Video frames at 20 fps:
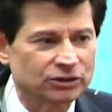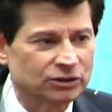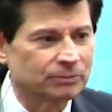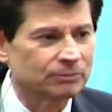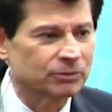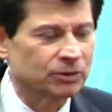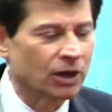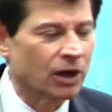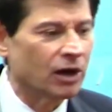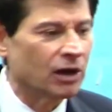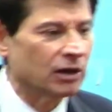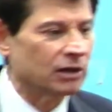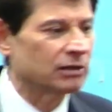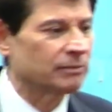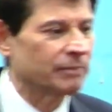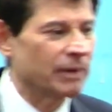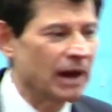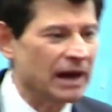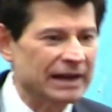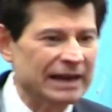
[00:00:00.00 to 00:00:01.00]
some talk
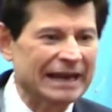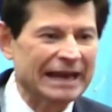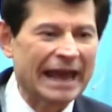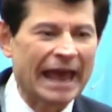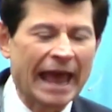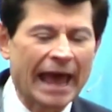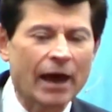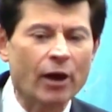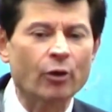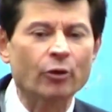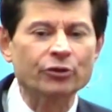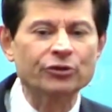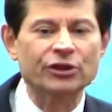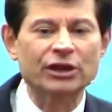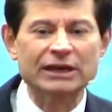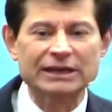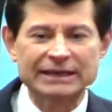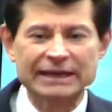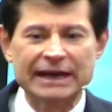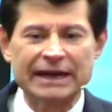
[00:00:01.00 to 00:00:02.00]
about a health
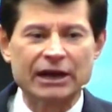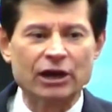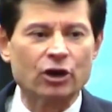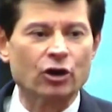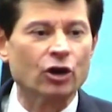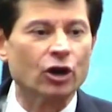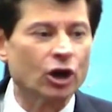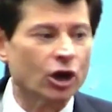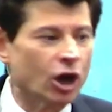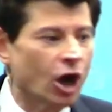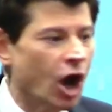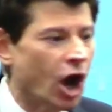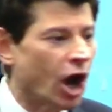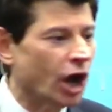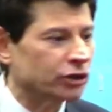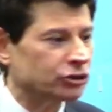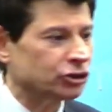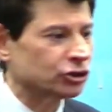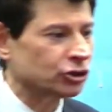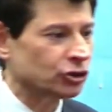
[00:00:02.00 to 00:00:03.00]
care
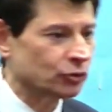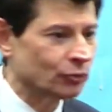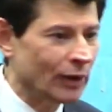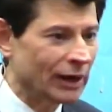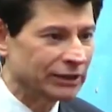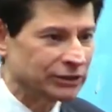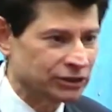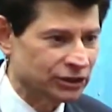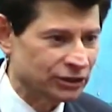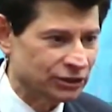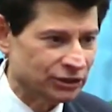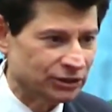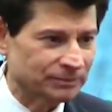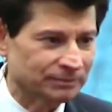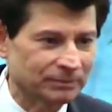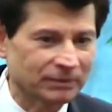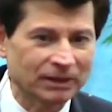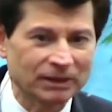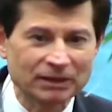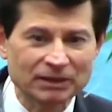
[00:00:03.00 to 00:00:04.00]
cost crisis.
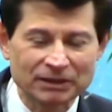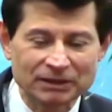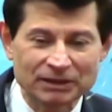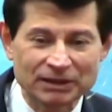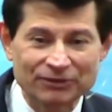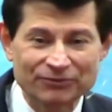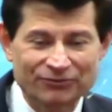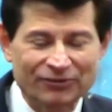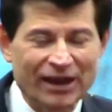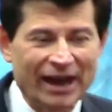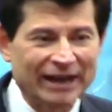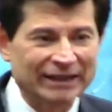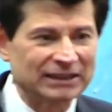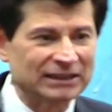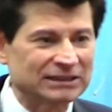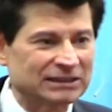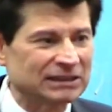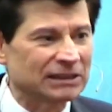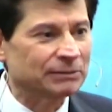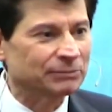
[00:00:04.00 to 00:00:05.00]
In fact, it
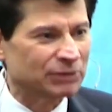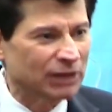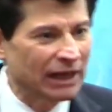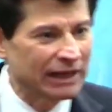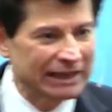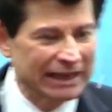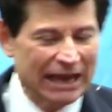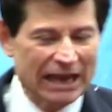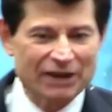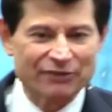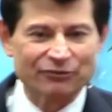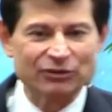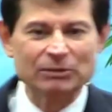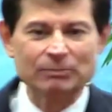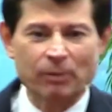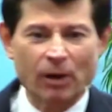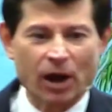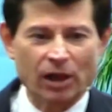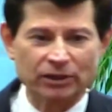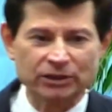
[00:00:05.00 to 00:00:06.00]
seems like every
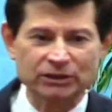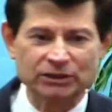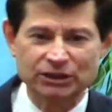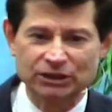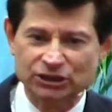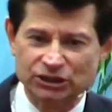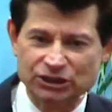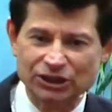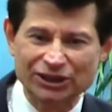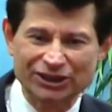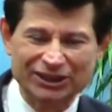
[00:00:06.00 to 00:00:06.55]
politician